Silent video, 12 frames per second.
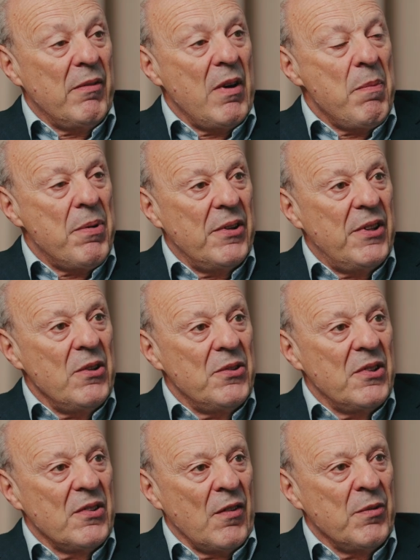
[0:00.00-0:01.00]
be
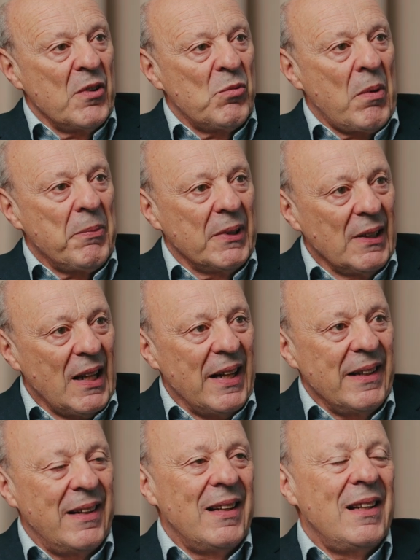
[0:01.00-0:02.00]
reproduced as often as one would
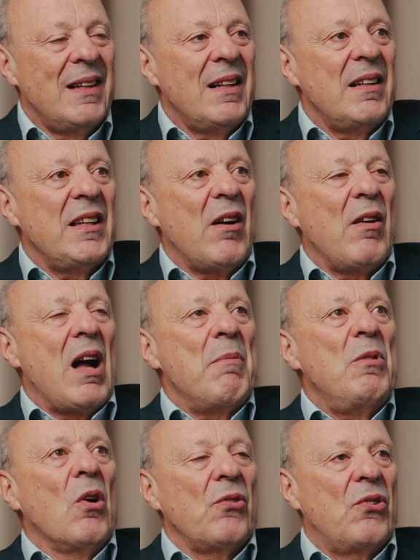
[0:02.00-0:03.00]
like. Now,
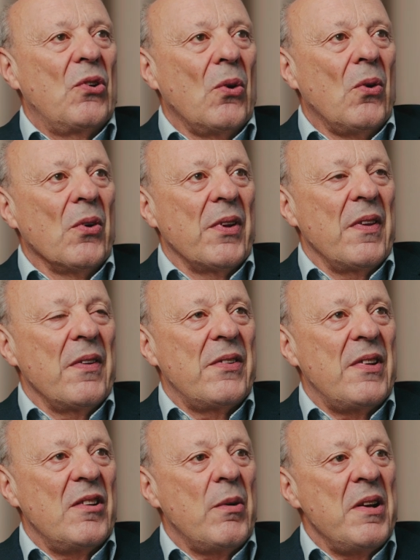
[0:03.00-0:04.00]
I'm not sure that the
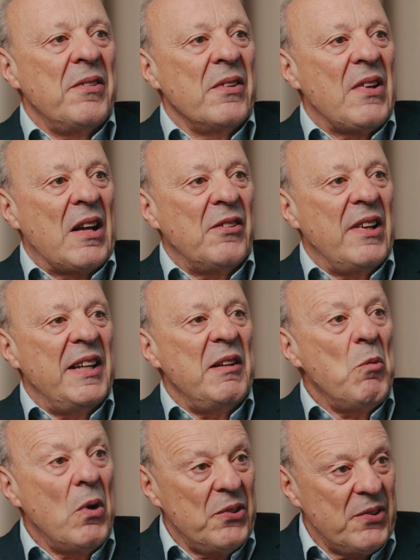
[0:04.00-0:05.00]
situation is actually
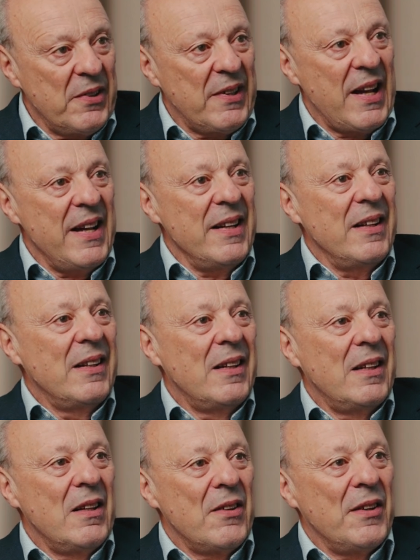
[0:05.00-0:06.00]
any worse today
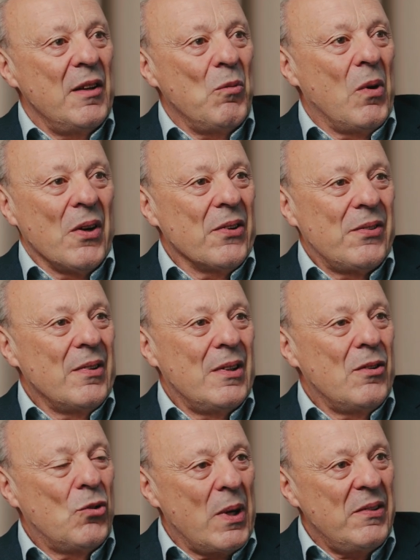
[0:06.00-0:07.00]
than it was
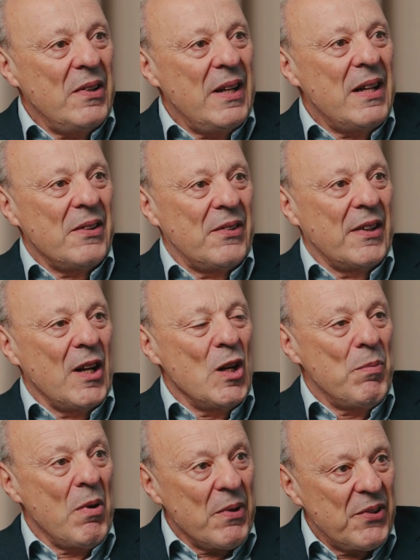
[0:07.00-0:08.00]
20 years
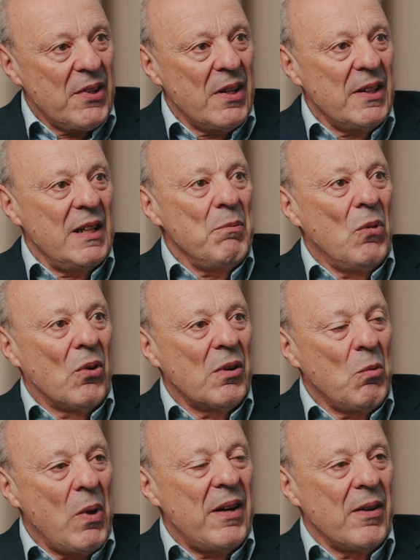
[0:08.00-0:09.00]
ago, but we're certainly more
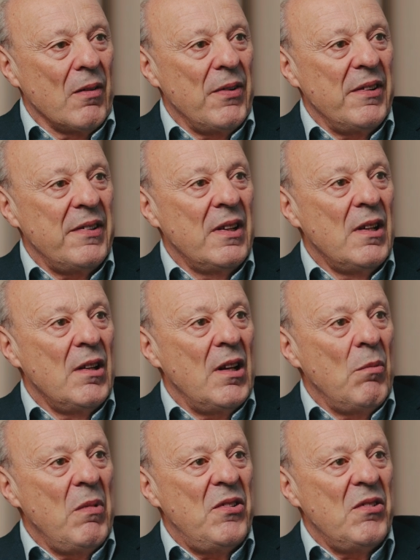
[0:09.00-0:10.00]
aware of it.
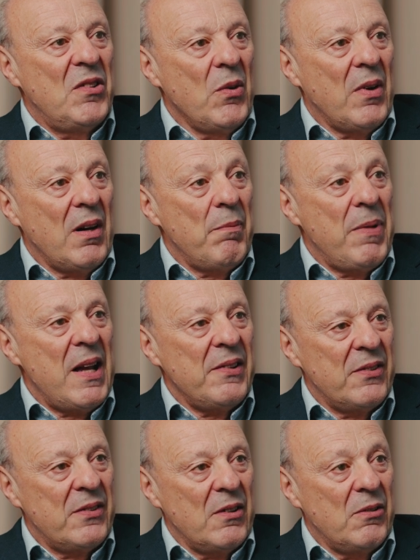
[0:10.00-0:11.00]
And we should do our
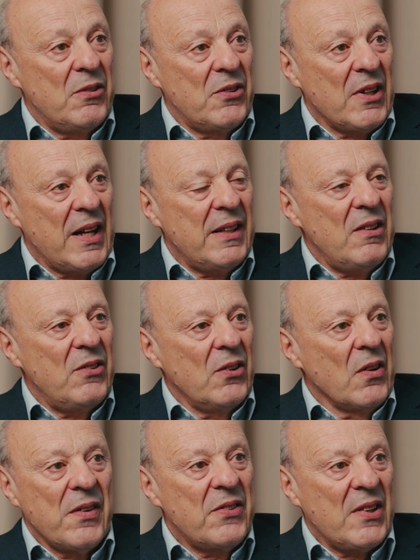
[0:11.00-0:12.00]
best to try and
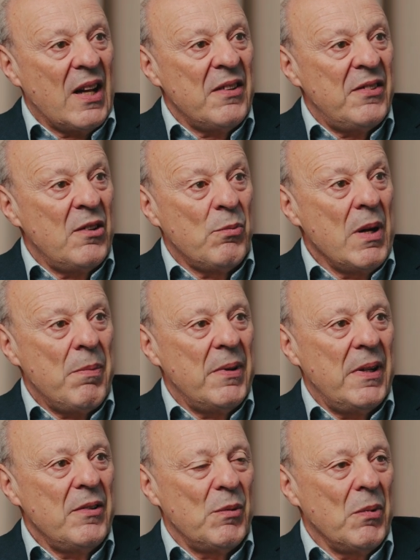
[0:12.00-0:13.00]
ensure that science is
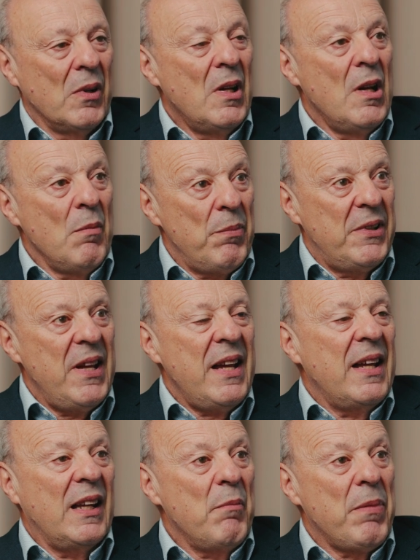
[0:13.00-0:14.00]
reproducible,
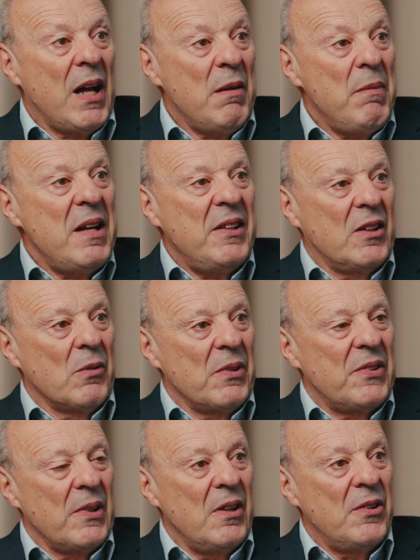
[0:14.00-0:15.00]
particularly in biomedical
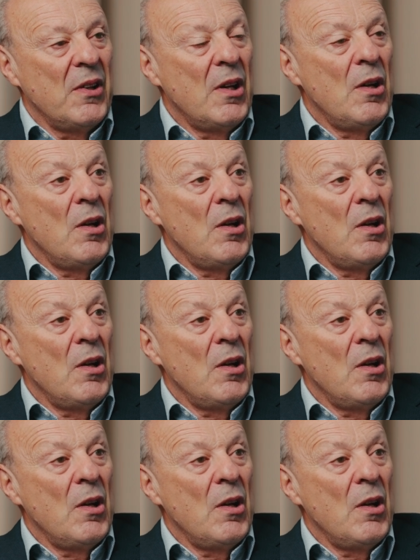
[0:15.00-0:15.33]
research,